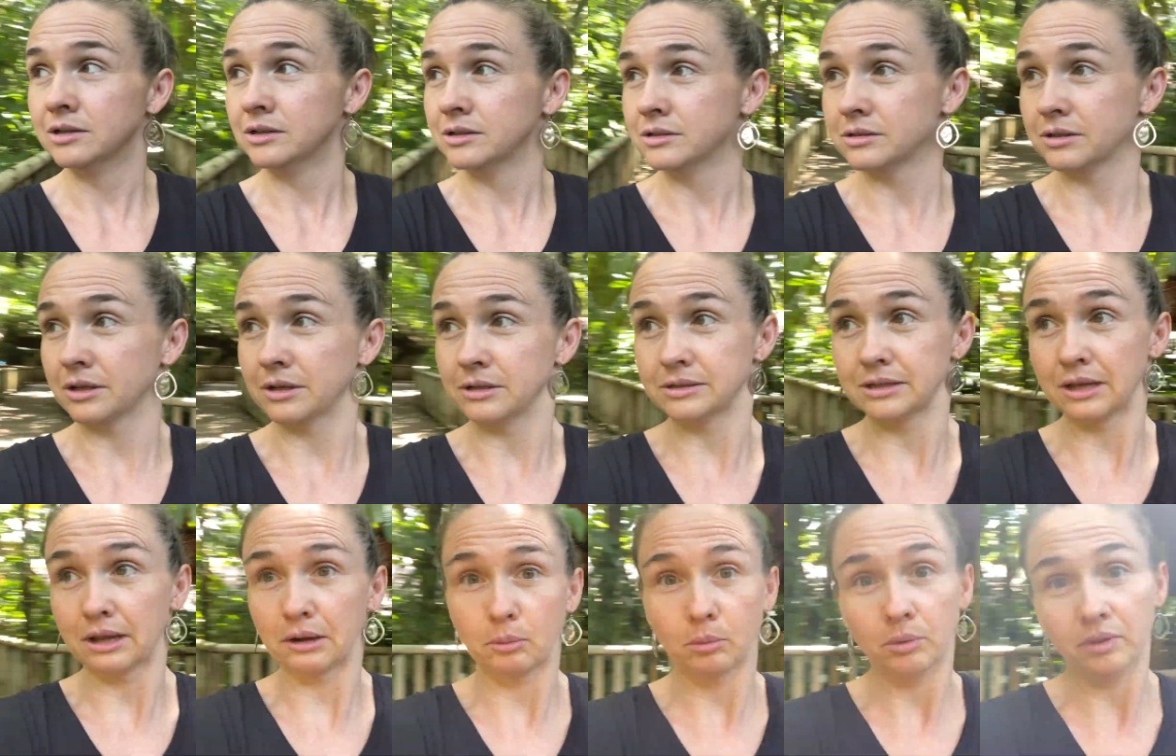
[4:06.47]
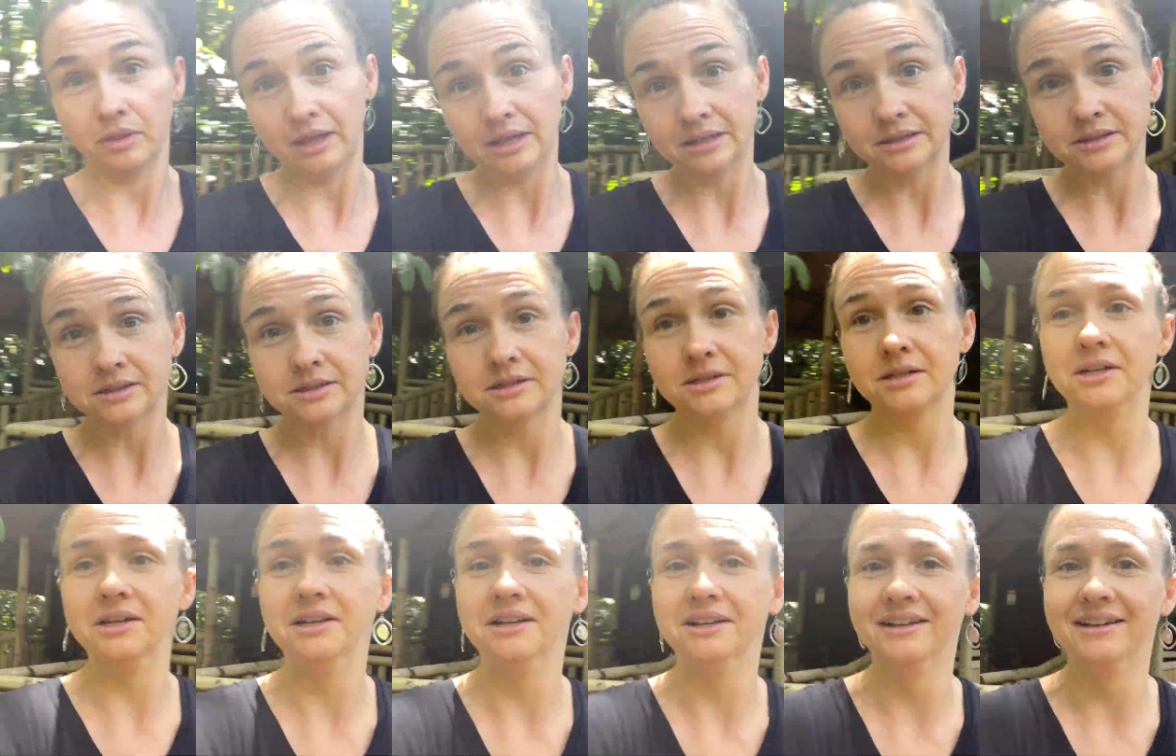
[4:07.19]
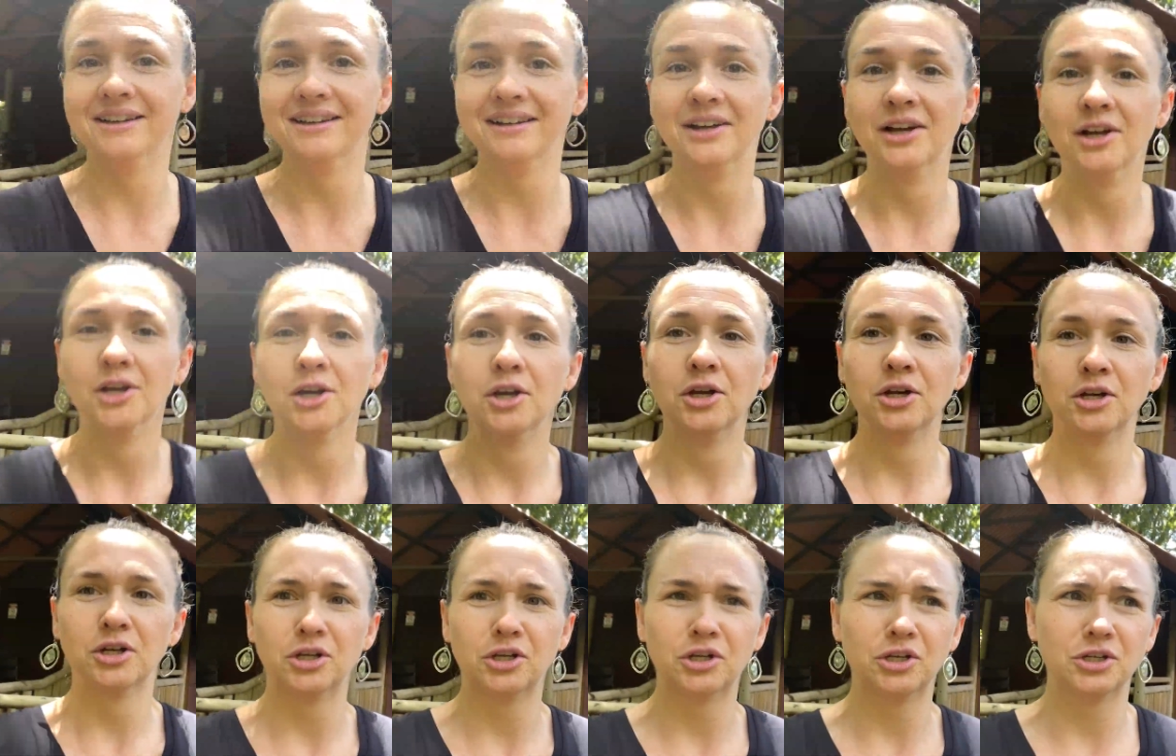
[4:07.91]
So I was like, well, that's
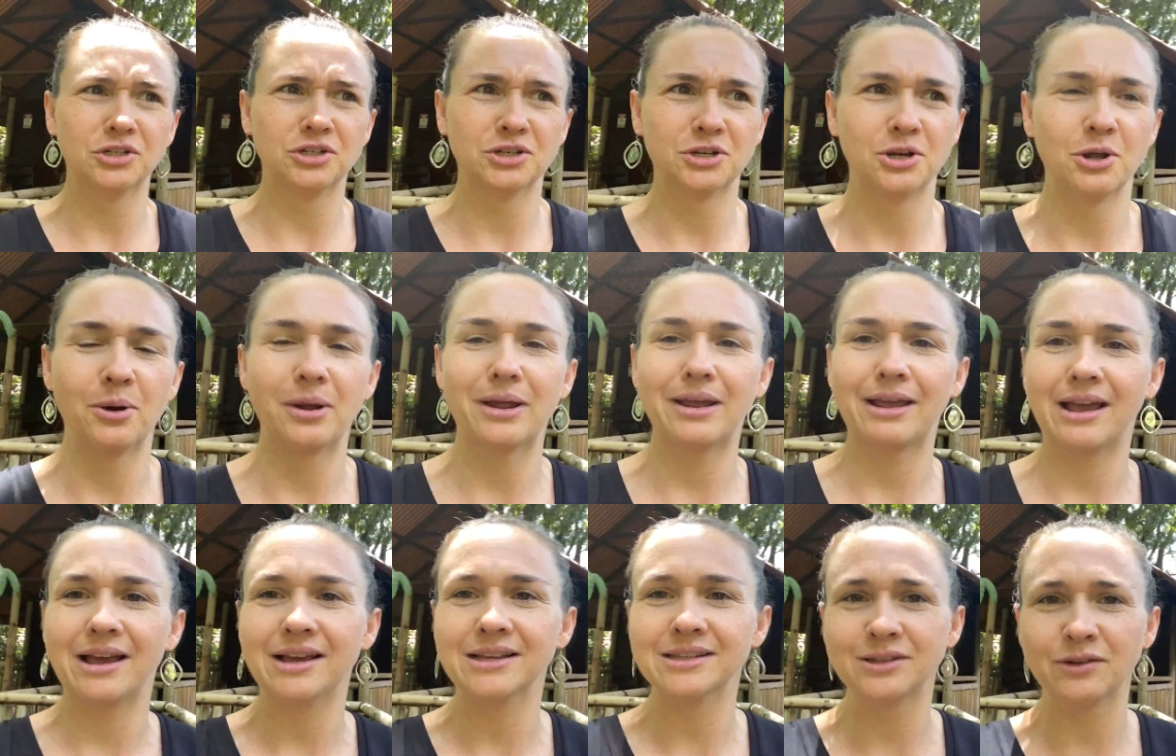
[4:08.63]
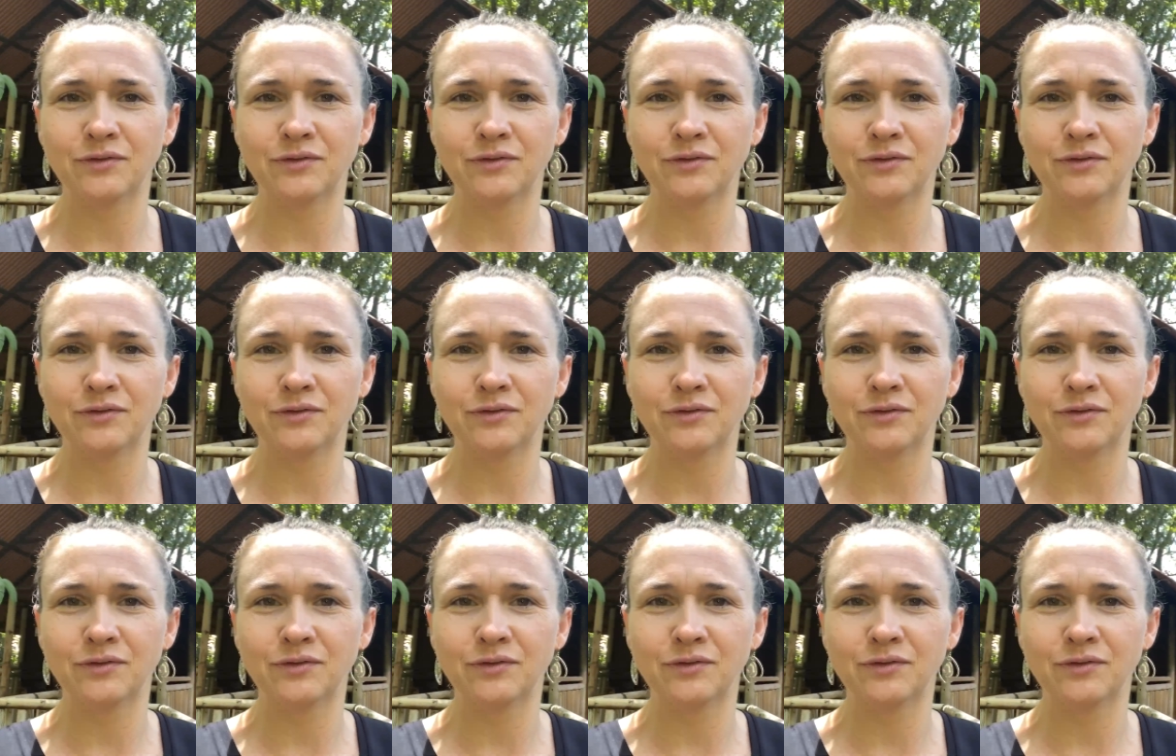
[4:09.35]
good to know, I guess,